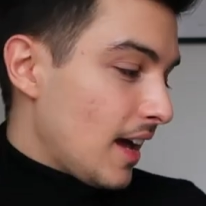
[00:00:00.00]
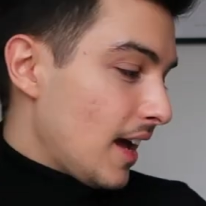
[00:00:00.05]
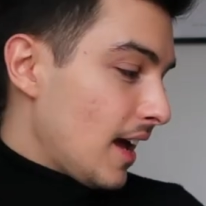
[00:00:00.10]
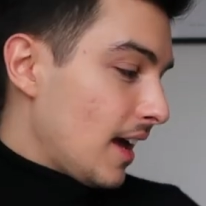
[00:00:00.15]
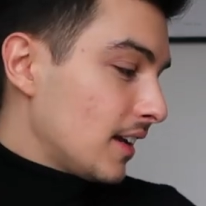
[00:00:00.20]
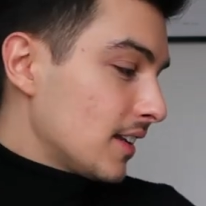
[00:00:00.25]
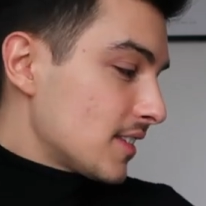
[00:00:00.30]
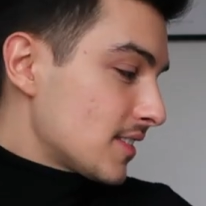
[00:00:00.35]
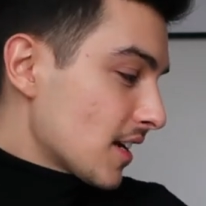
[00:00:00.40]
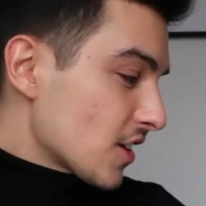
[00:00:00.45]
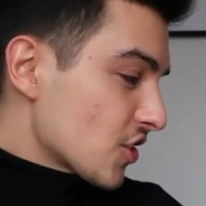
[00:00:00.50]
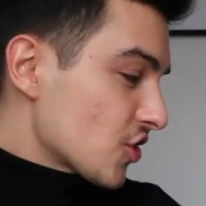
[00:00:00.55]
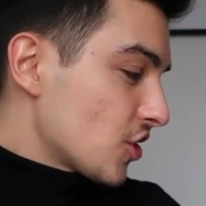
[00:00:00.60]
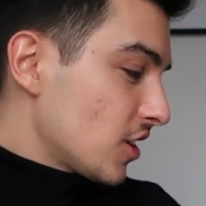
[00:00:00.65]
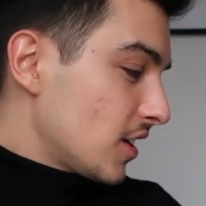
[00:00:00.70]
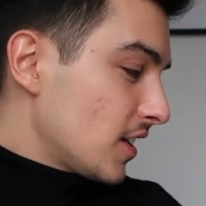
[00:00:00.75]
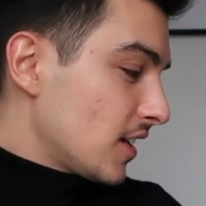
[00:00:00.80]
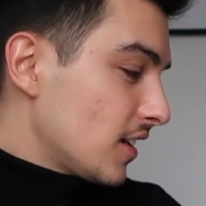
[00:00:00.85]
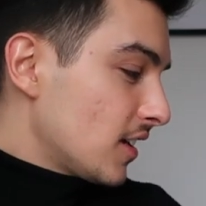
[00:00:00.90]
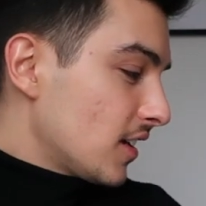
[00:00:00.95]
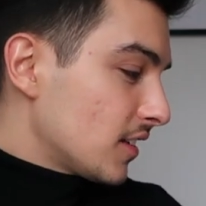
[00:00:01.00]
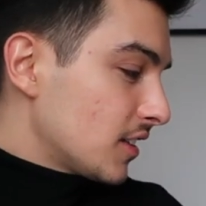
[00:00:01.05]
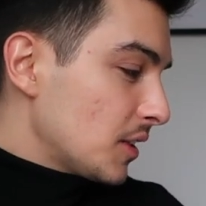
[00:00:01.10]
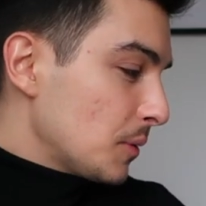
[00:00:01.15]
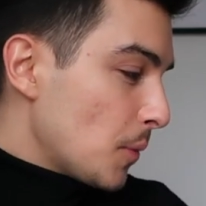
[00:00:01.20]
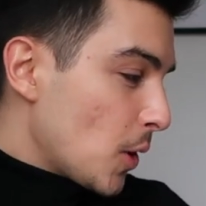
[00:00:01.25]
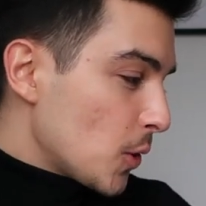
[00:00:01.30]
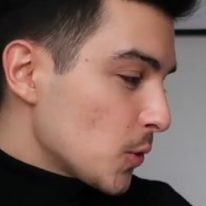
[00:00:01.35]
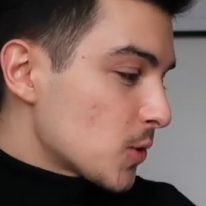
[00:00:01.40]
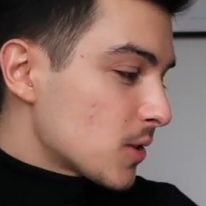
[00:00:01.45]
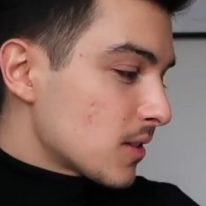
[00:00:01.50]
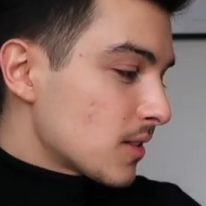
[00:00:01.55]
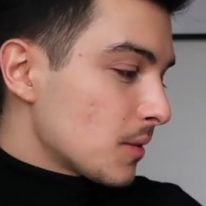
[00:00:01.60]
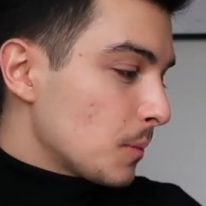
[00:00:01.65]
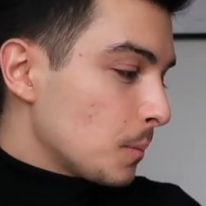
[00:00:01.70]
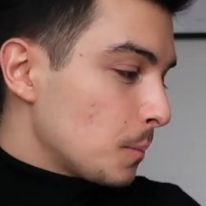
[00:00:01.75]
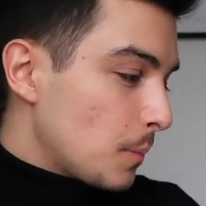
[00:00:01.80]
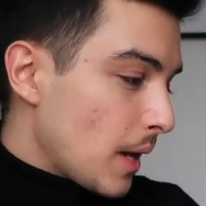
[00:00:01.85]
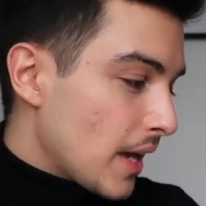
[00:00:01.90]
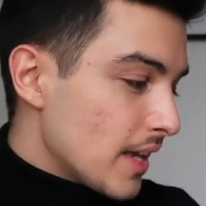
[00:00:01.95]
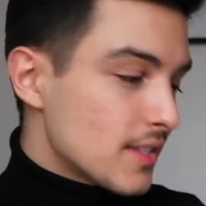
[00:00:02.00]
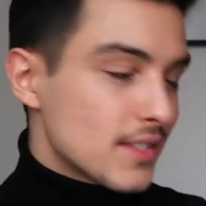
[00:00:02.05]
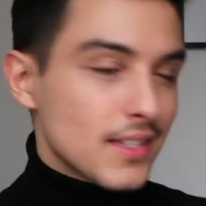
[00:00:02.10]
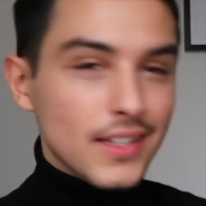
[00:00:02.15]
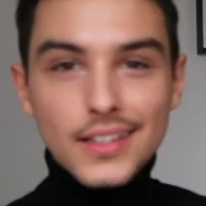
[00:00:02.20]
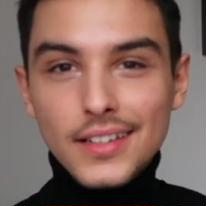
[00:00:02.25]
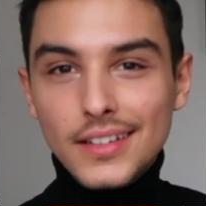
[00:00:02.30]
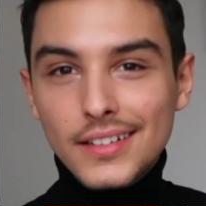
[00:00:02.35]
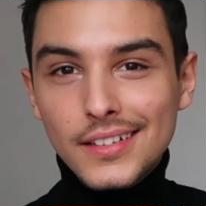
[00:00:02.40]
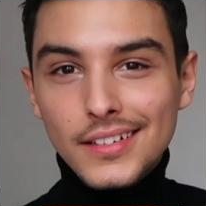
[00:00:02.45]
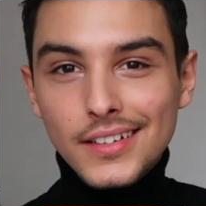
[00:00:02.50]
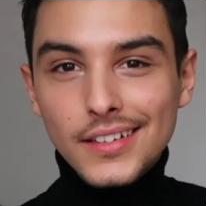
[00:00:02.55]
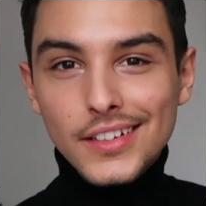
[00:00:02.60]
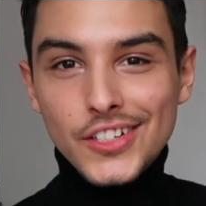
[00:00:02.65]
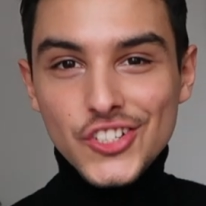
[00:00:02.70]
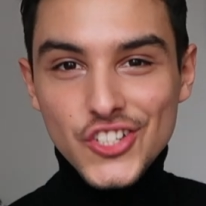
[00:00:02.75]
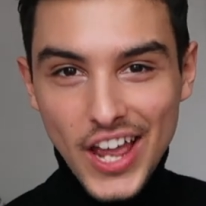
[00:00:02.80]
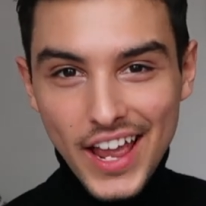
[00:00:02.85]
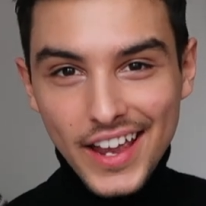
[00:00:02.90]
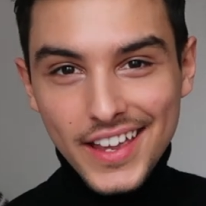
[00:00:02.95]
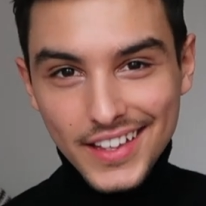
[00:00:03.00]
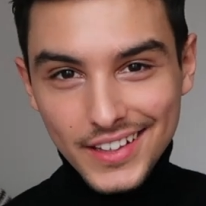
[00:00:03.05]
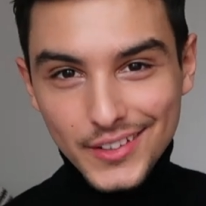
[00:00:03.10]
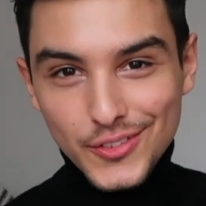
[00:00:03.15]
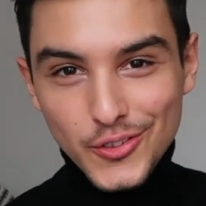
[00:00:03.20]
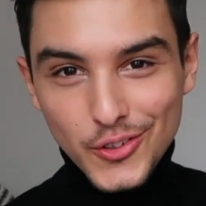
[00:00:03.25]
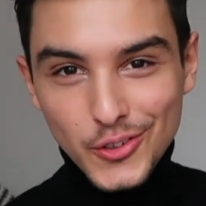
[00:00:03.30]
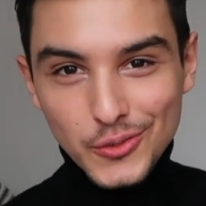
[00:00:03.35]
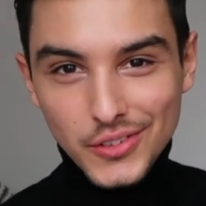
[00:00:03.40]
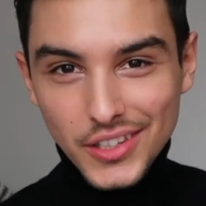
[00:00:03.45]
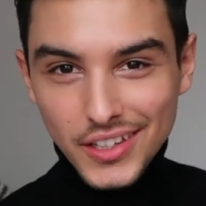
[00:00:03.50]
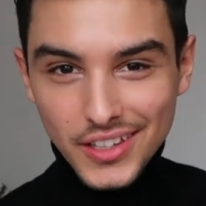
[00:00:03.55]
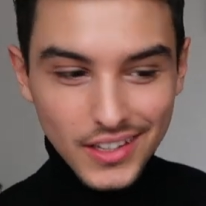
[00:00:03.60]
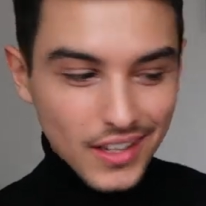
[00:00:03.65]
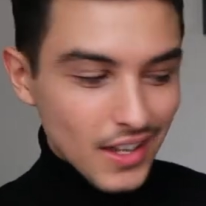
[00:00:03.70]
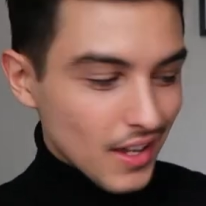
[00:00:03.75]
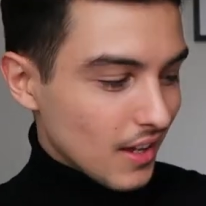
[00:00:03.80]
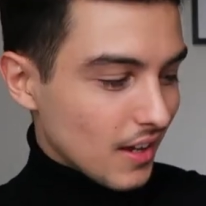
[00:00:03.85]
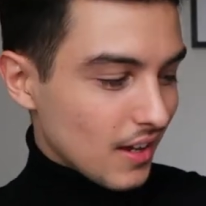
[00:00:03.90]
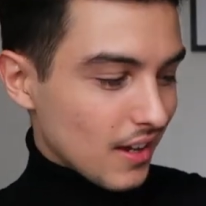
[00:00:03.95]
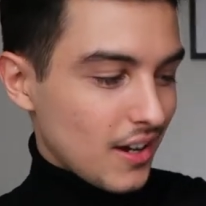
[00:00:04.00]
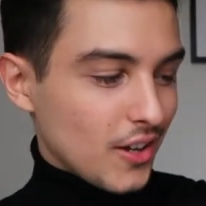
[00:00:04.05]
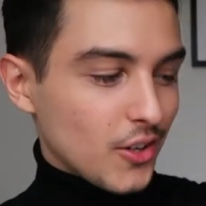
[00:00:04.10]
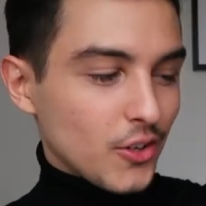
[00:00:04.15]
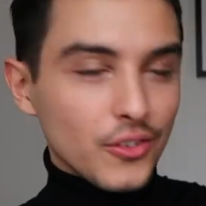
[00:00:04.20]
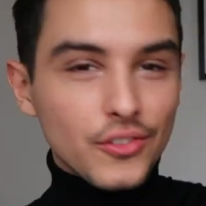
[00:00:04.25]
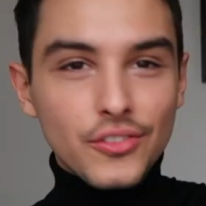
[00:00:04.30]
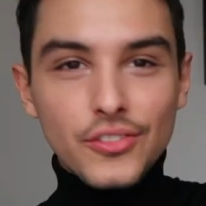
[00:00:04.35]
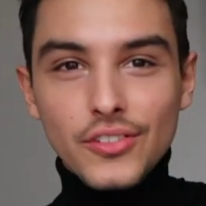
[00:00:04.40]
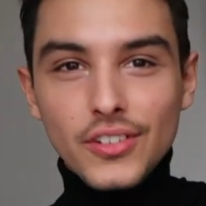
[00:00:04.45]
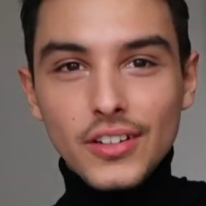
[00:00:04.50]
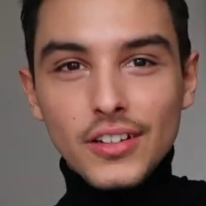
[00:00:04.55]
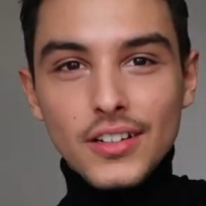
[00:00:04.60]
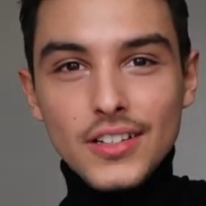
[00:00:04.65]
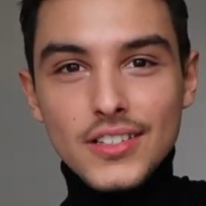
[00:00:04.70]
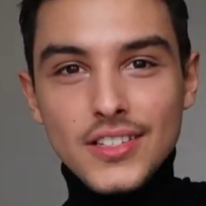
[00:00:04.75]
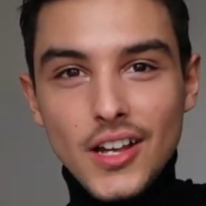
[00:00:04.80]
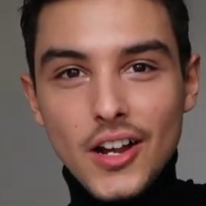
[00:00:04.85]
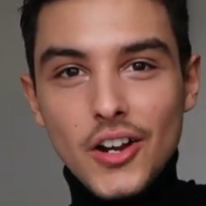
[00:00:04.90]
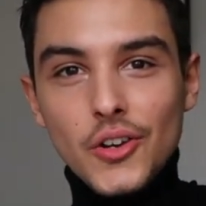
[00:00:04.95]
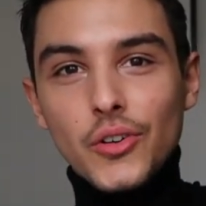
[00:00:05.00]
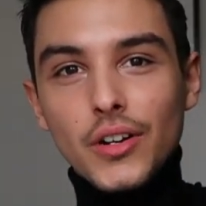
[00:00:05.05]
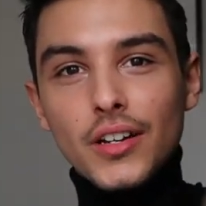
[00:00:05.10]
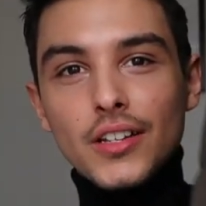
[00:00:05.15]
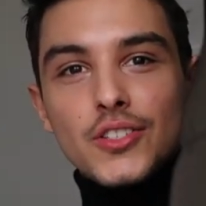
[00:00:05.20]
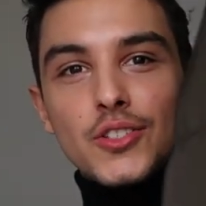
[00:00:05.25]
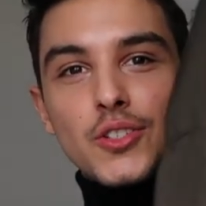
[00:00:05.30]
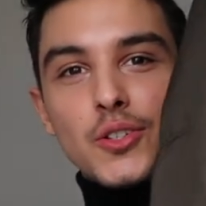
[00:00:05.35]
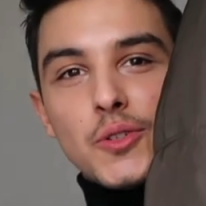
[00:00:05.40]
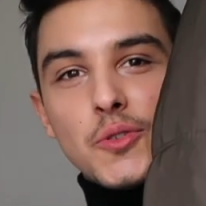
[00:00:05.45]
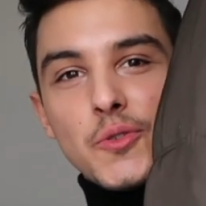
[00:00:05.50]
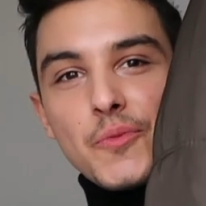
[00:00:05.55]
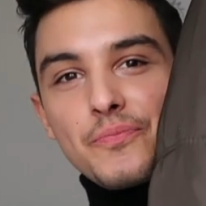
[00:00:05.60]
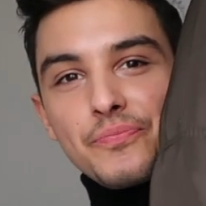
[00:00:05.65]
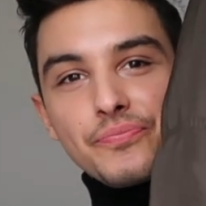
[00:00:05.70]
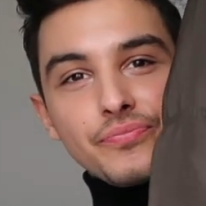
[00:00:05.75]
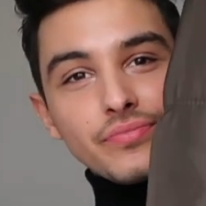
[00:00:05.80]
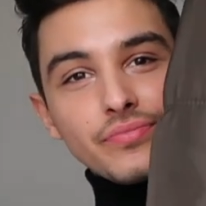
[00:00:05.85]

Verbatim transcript: and it's actually the most basic uh, jacket from the kind of uh, Zara so